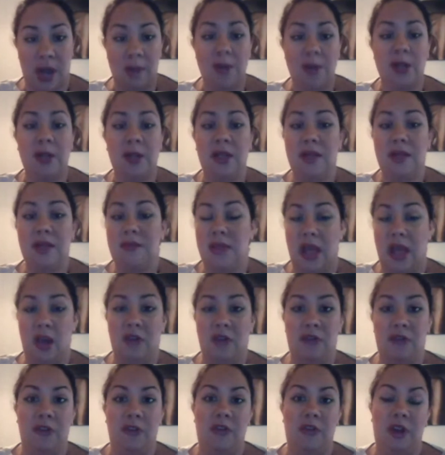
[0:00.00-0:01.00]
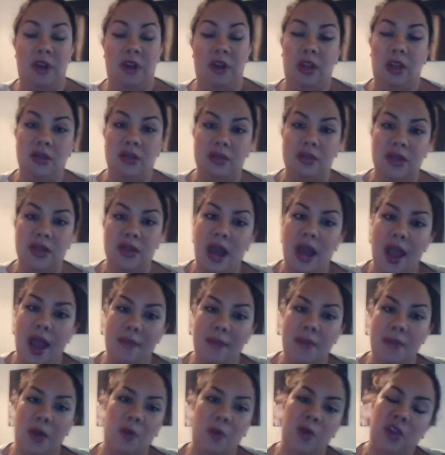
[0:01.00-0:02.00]
predominantly male for a very long
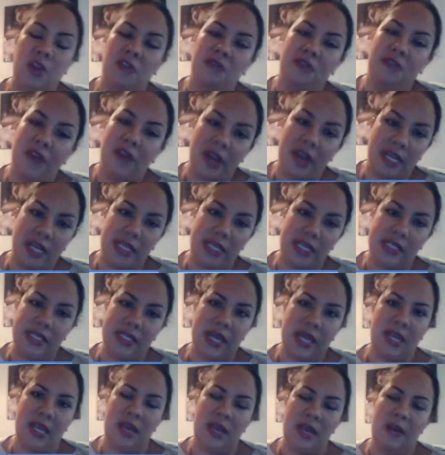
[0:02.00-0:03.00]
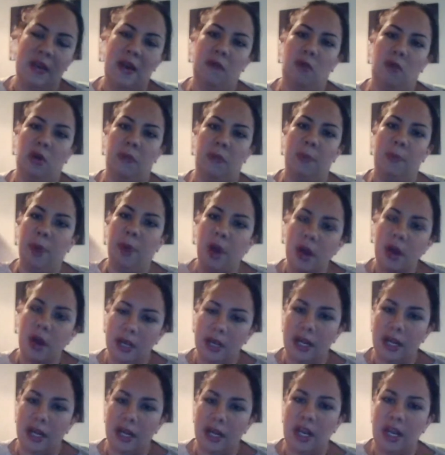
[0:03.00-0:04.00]
time. And what's funny is that in network
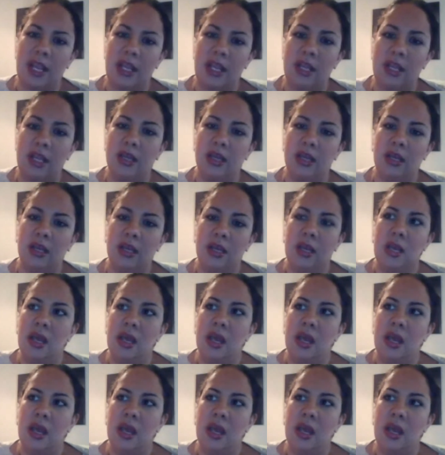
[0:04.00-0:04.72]
marketing,